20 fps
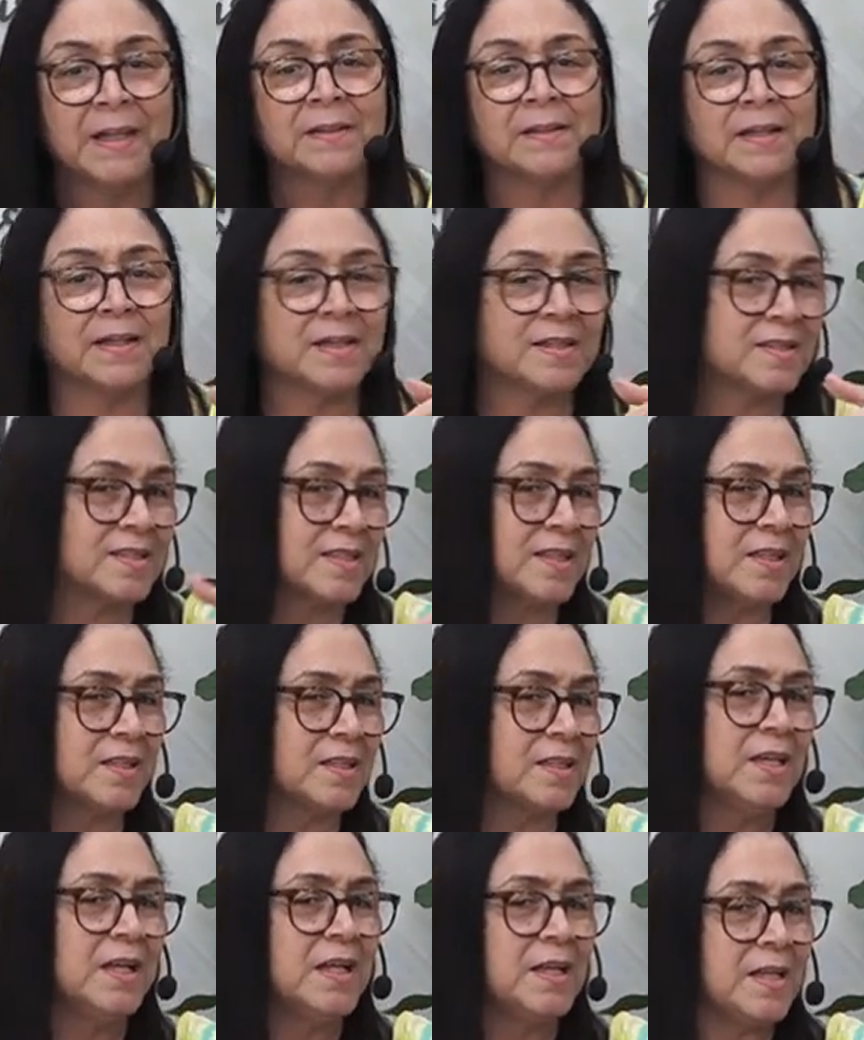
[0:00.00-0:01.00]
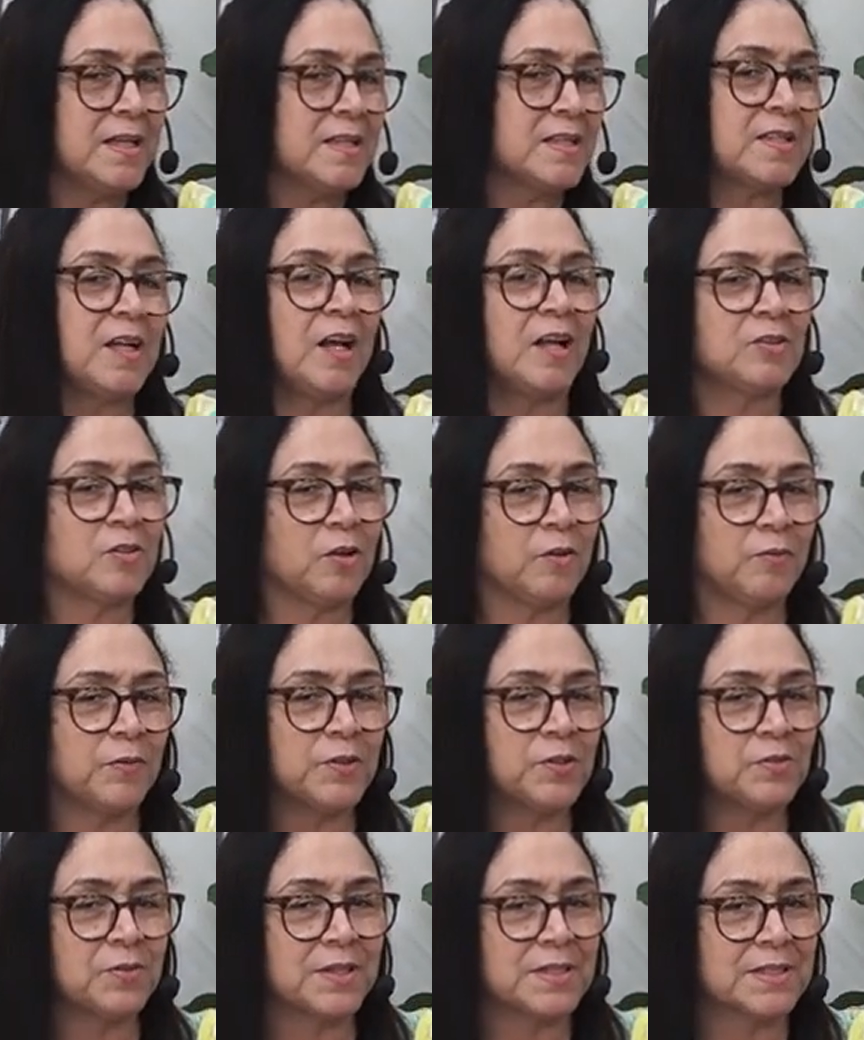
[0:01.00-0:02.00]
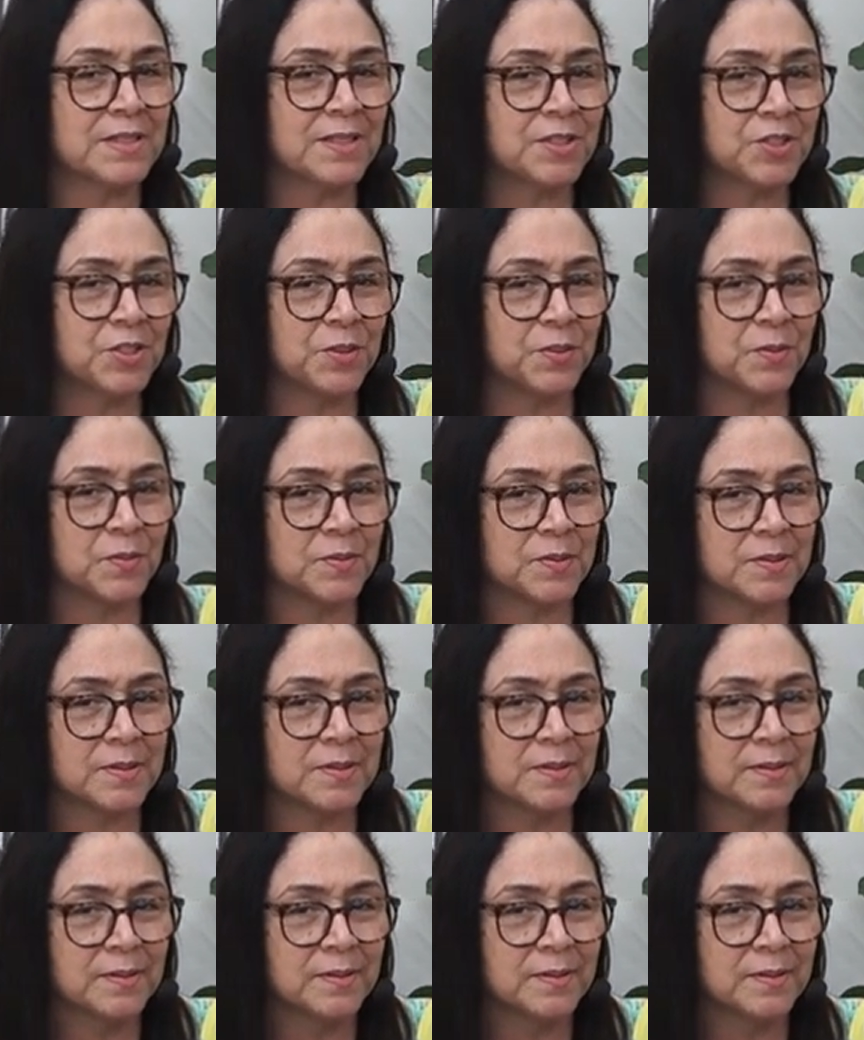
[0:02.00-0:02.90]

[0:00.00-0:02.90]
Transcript: that they still they start off with trust issues.